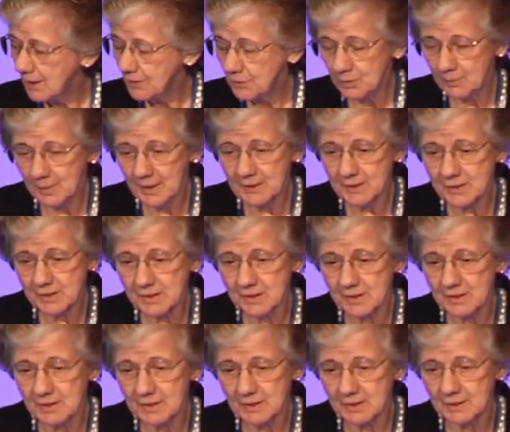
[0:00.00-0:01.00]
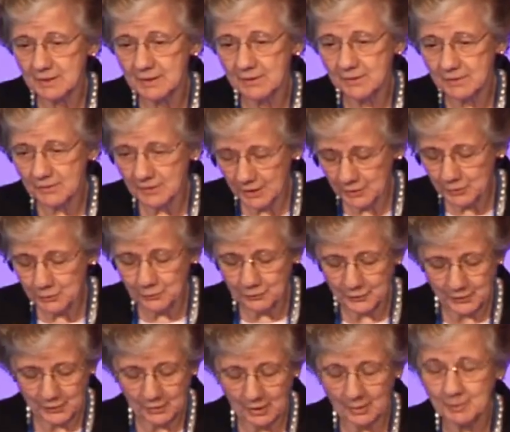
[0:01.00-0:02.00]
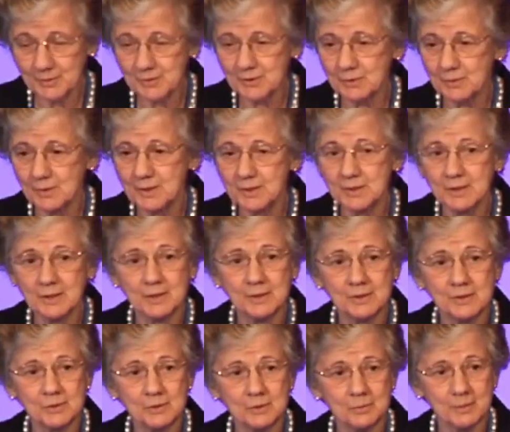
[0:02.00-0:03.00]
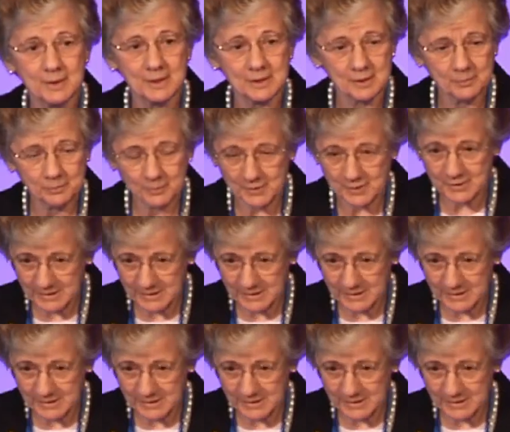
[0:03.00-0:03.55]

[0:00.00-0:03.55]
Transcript: And Your Majesty, I thank you for the opportunity to make the